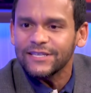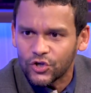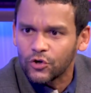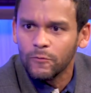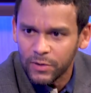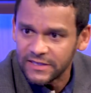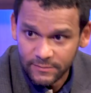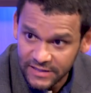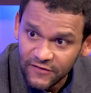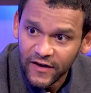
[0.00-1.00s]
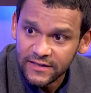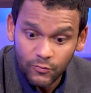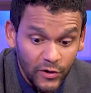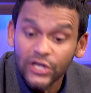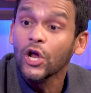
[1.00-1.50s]
this group play some defense.
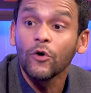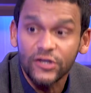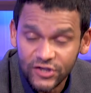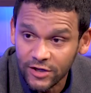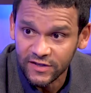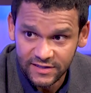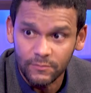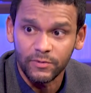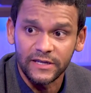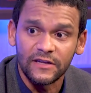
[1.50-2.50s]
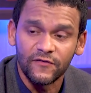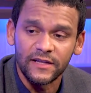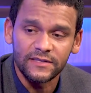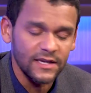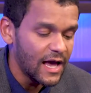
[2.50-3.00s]
We know the Celtics can play
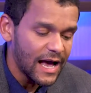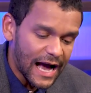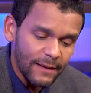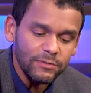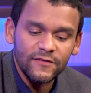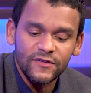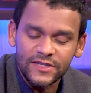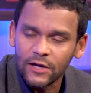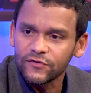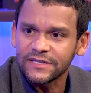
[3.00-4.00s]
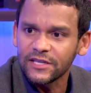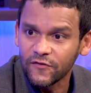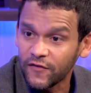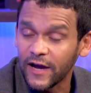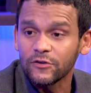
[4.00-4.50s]
defense. I believe the Celtics in
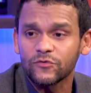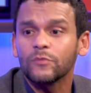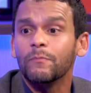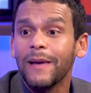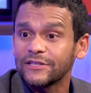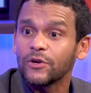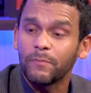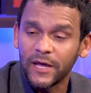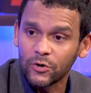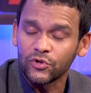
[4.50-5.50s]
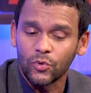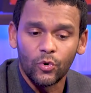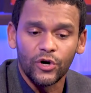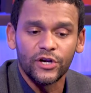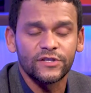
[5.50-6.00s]
the finals would match up better with the
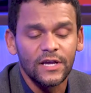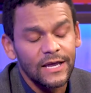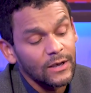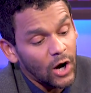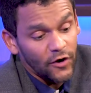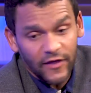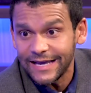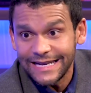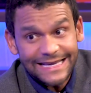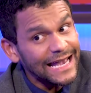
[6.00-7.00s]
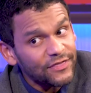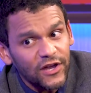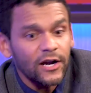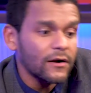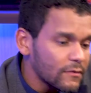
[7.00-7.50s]
Warriors. Are they going to get
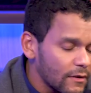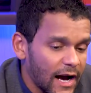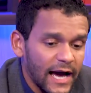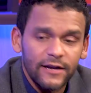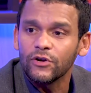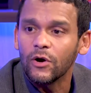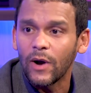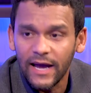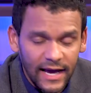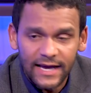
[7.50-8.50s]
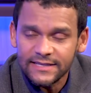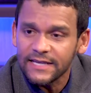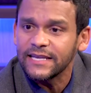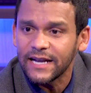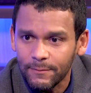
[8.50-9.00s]
there? I don't know. I, I, as I
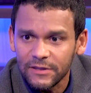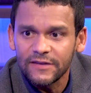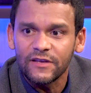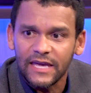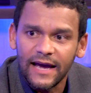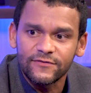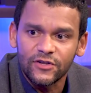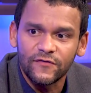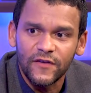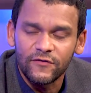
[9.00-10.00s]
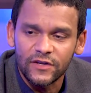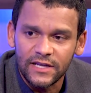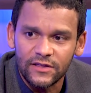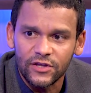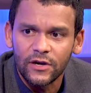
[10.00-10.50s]
said, I believe the Cavs are the favorite to
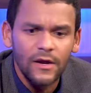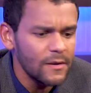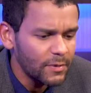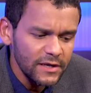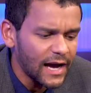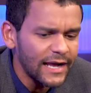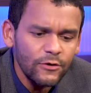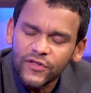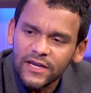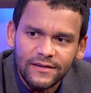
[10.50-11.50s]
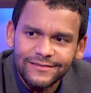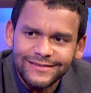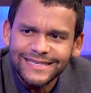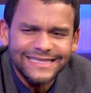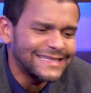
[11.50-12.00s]
get there, but I don't think
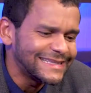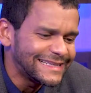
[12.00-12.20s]
this